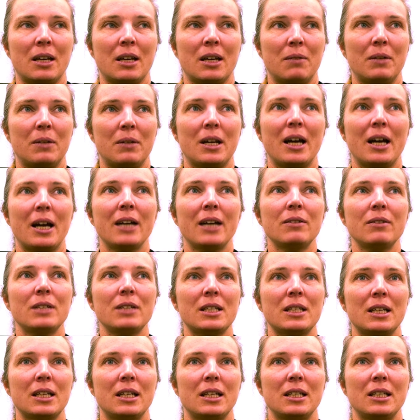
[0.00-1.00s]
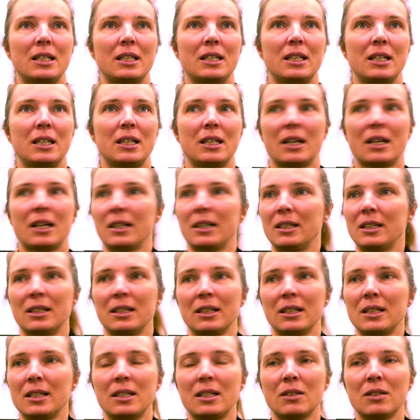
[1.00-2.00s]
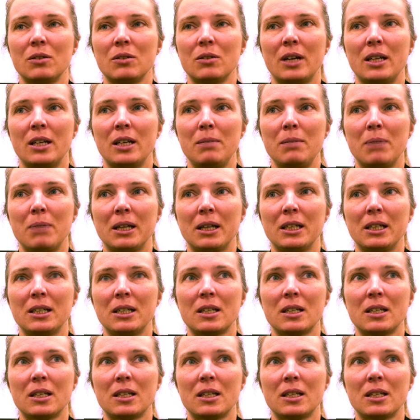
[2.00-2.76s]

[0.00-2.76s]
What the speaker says: when I was 18, I didn't listen to anybody.